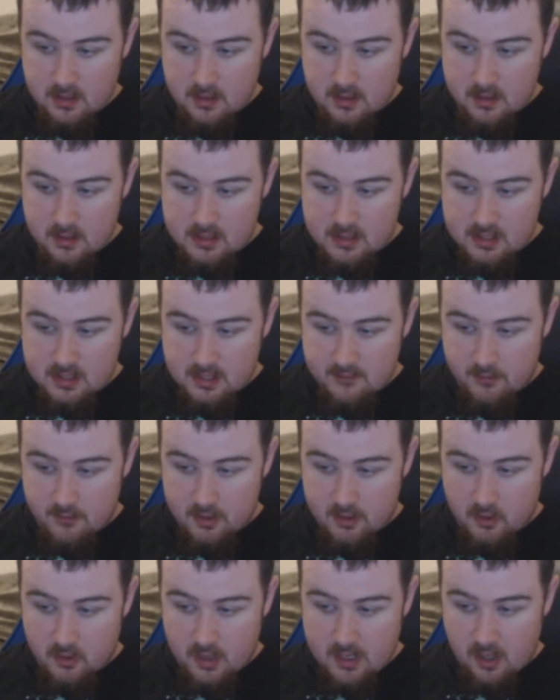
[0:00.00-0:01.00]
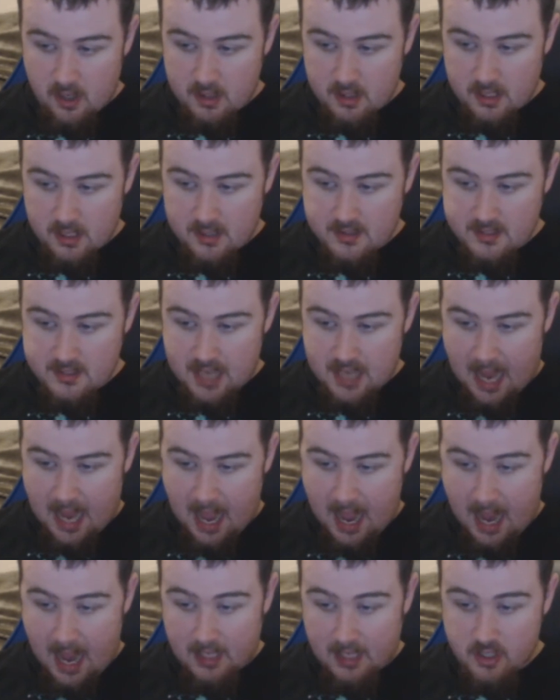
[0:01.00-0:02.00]
slivered green onions,
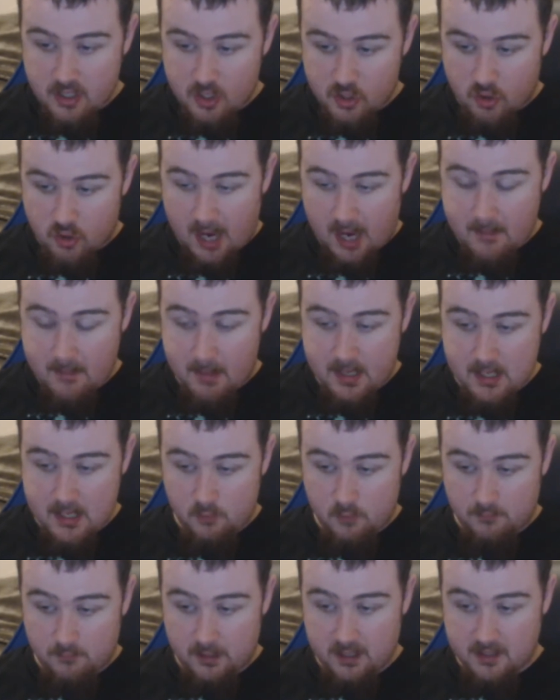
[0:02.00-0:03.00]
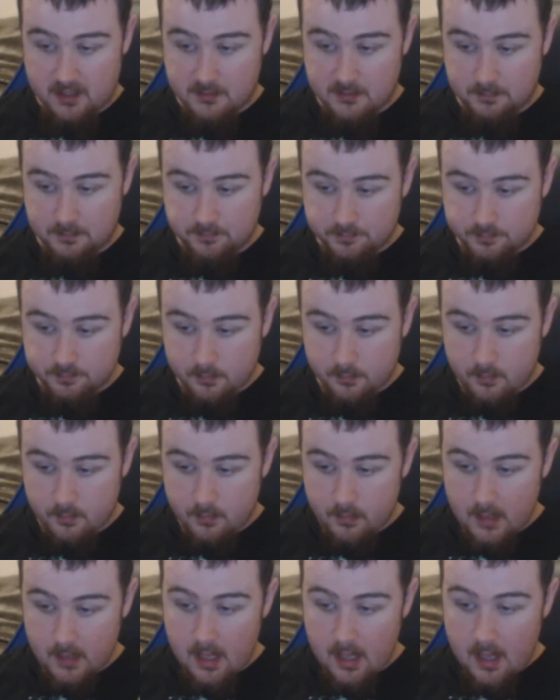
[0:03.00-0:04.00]
and dried bonito flakes.
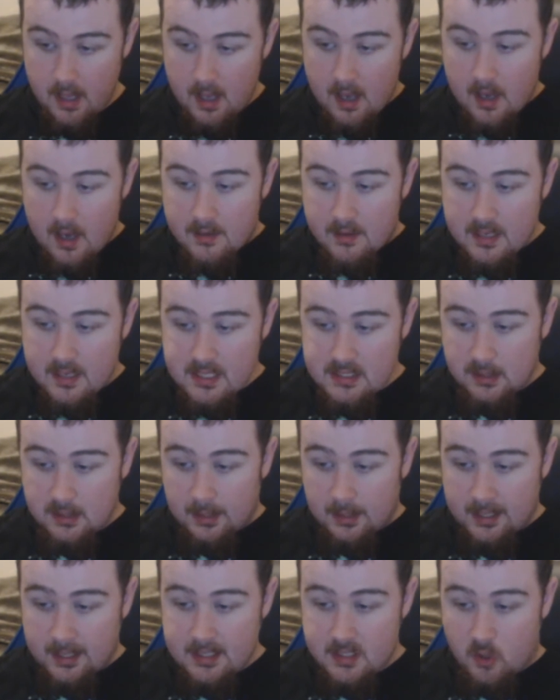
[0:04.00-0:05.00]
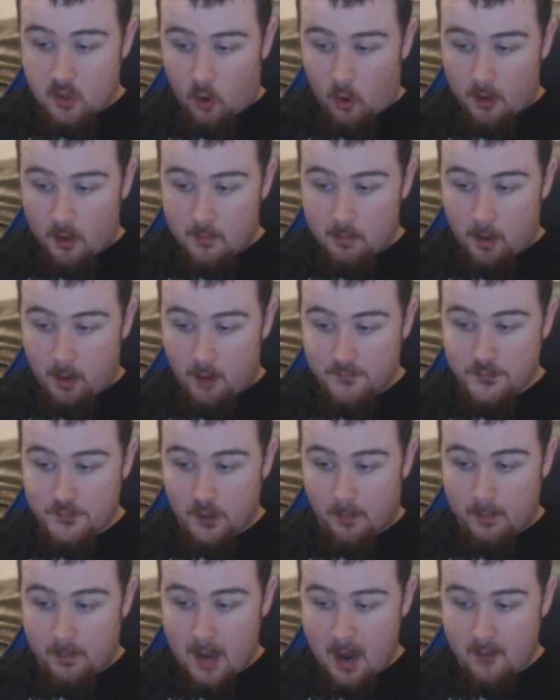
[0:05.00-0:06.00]
These light corn puffs are
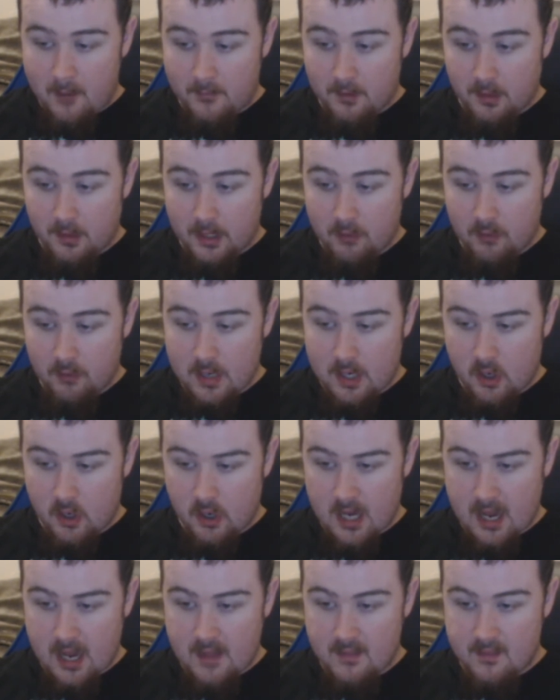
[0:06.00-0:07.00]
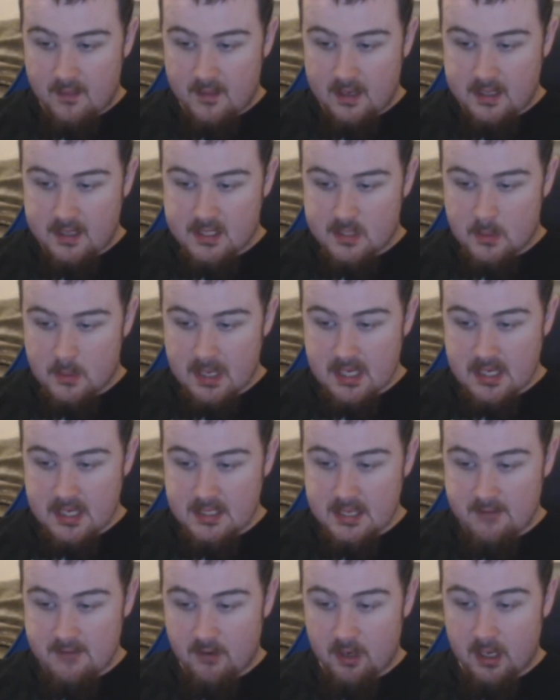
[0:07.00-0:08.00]
perfectly recreate the sweet and
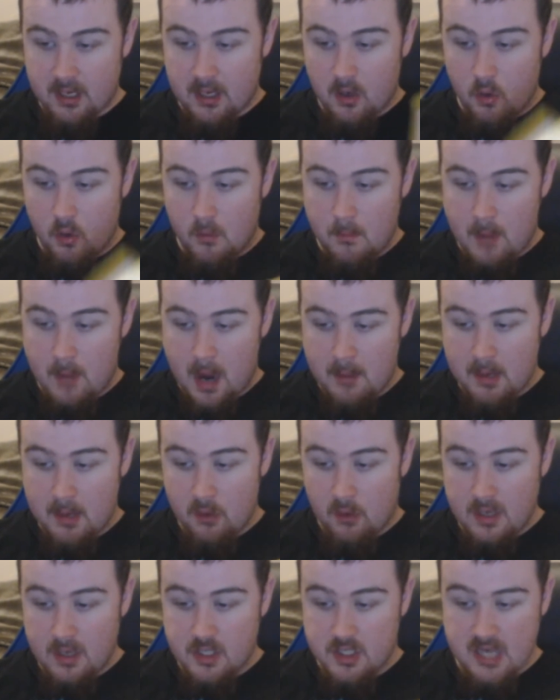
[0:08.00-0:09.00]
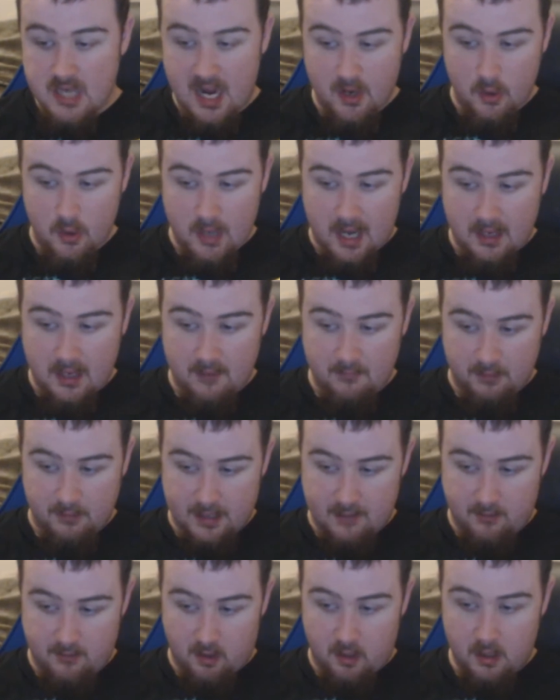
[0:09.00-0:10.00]
savoury umami-rich takoyaki
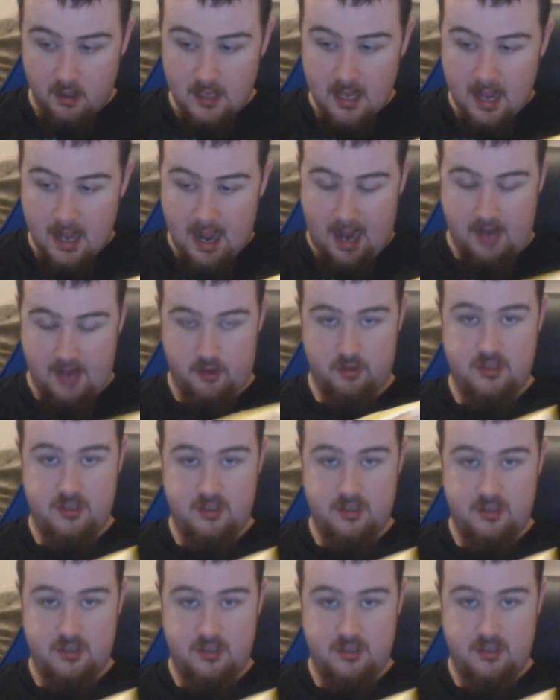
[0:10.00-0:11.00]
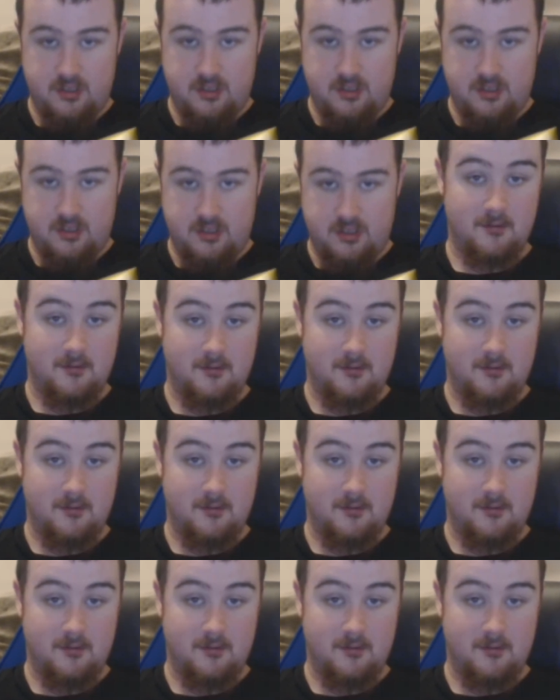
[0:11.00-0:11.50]
flavour and are dangerously addictive.